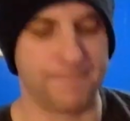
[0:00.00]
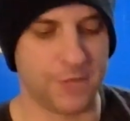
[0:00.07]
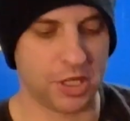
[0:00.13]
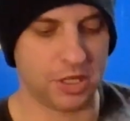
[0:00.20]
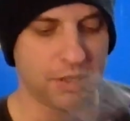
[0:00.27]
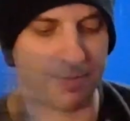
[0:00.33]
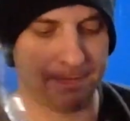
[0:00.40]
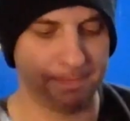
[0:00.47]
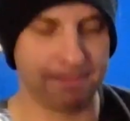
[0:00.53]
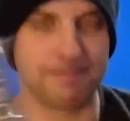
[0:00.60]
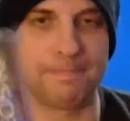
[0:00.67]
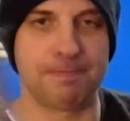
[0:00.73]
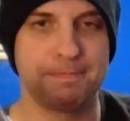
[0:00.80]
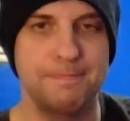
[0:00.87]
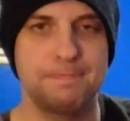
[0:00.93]
just
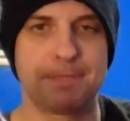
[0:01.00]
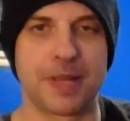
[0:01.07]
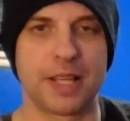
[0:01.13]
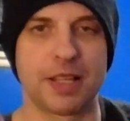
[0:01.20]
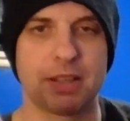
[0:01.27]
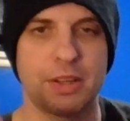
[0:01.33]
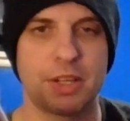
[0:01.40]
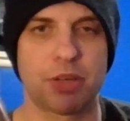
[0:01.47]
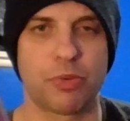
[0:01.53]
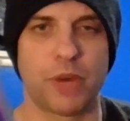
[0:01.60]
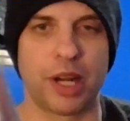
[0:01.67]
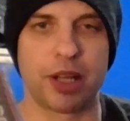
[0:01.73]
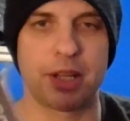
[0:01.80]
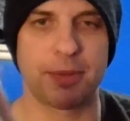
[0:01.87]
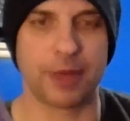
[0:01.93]
because I just
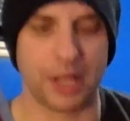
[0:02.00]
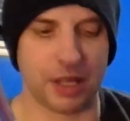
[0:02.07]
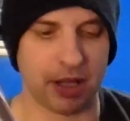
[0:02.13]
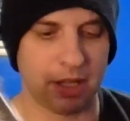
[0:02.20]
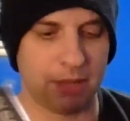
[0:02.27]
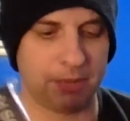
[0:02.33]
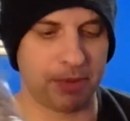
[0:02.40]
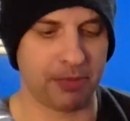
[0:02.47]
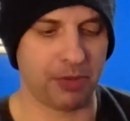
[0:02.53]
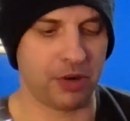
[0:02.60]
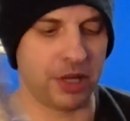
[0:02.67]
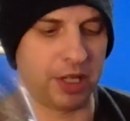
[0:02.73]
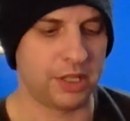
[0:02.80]
wanted something a little bit more